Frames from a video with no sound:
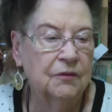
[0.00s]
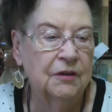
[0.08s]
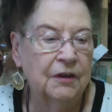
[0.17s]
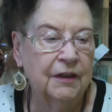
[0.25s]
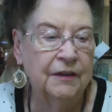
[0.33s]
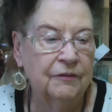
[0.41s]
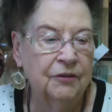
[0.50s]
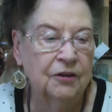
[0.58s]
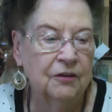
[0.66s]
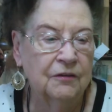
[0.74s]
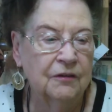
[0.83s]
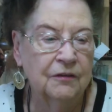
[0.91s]
And I never
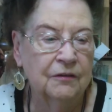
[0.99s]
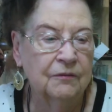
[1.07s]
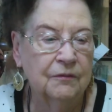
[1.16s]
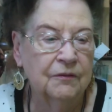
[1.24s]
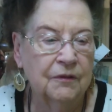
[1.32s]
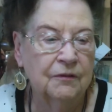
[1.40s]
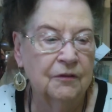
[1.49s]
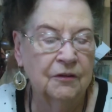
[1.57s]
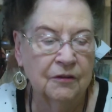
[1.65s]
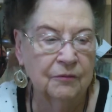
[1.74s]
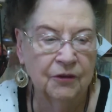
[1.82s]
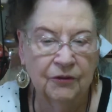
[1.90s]
got none. A lot
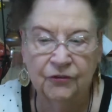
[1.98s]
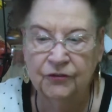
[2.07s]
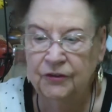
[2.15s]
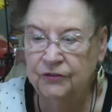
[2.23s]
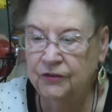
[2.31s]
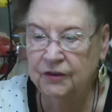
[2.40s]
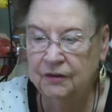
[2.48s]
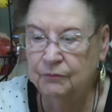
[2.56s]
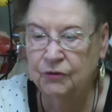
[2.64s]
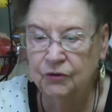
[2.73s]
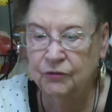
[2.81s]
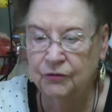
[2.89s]
of them got seasick.
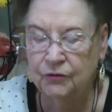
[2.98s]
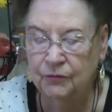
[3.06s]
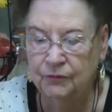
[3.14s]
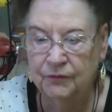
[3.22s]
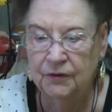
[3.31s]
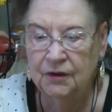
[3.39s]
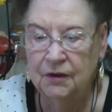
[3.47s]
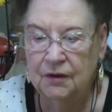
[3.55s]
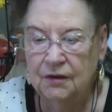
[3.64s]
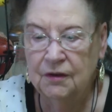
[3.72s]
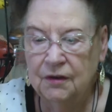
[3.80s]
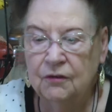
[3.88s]
Beautiful.
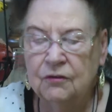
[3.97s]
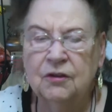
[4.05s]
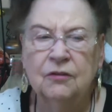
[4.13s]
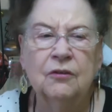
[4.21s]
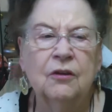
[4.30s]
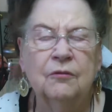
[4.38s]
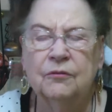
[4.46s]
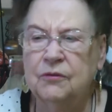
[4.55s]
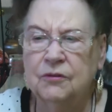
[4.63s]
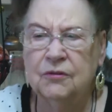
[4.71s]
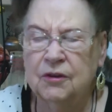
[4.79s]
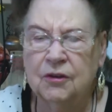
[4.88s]
Oh no, not
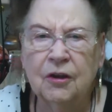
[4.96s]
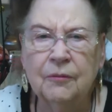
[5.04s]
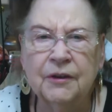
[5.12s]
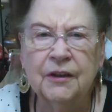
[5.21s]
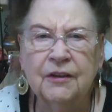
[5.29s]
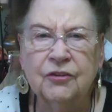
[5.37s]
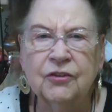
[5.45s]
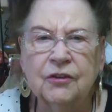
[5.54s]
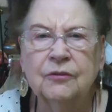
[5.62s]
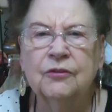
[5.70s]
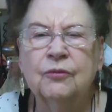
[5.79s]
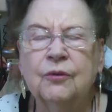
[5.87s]
accommodation.
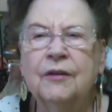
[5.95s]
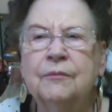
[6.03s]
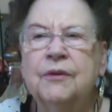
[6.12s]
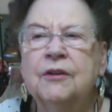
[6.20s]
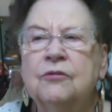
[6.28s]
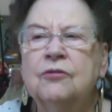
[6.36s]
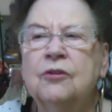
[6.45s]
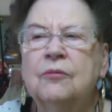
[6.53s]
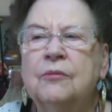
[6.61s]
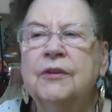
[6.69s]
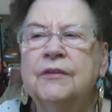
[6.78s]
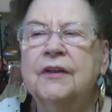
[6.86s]
There was one big
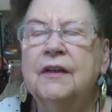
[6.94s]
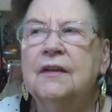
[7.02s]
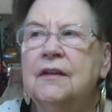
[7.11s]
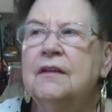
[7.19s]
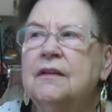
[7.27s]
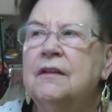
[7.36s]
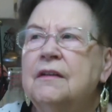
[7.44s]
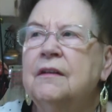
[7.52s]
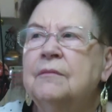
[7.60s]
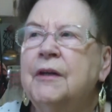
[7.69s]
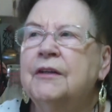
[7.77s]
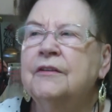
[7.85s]
room with
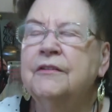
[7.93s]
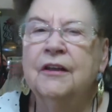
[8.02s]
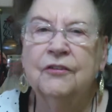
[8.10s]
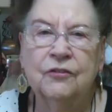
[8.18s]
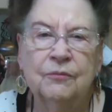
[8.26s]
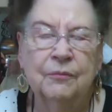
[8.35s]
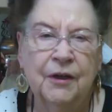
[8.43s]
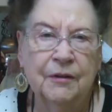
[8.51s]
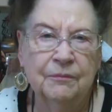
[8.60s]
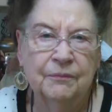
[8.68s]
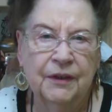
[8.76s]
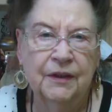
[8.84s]
about a dozen
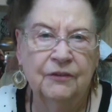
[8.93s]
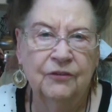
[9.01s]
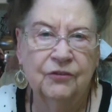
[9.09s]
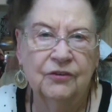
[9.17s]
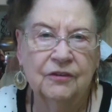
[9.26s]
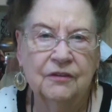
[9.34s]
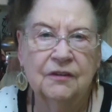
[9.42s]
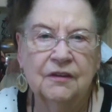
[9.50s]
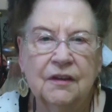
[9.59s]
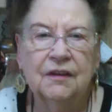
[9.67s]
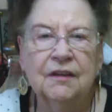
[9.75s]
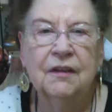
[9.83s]
bunk beds,
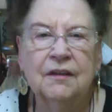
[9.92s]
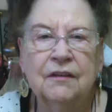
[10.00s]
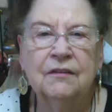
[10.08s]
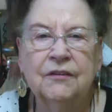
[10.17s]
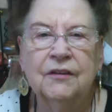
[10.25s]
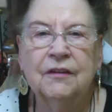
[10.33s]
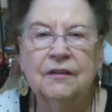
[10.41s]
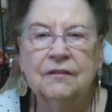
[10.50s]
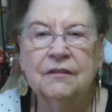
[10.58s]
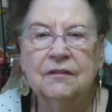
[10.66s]
and the